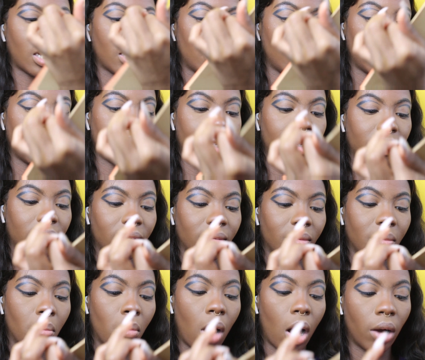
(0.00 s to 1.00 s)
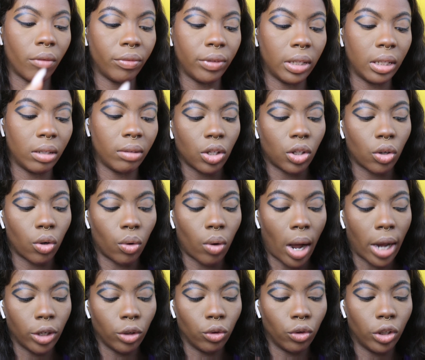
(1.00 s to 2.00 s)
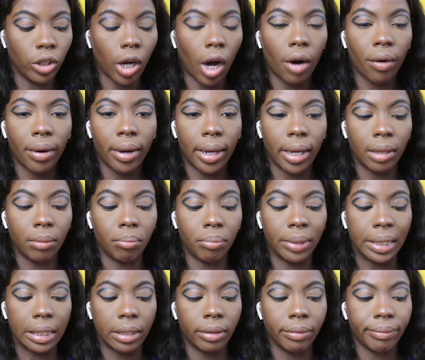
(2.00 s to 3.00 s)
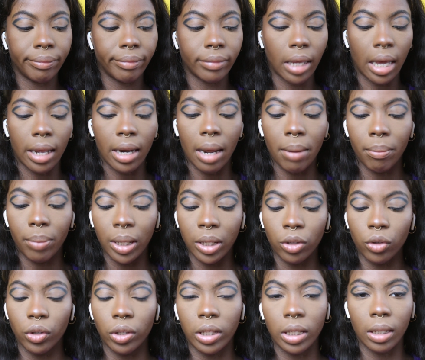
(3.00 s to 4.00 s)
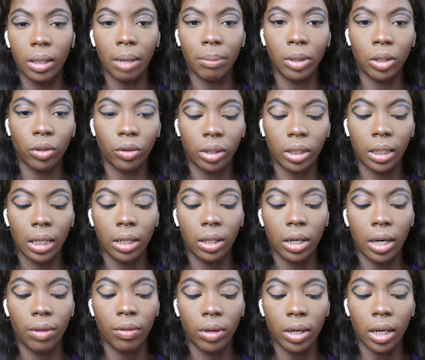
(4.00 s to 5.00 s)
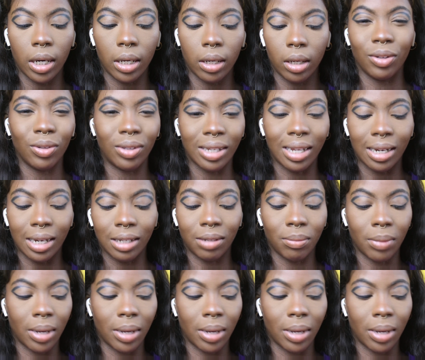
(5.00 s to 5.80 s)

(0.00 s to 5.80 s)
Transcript: kind of like mauve-y. So I use Yara and B, and I blend those. I mix those together, and then I use that as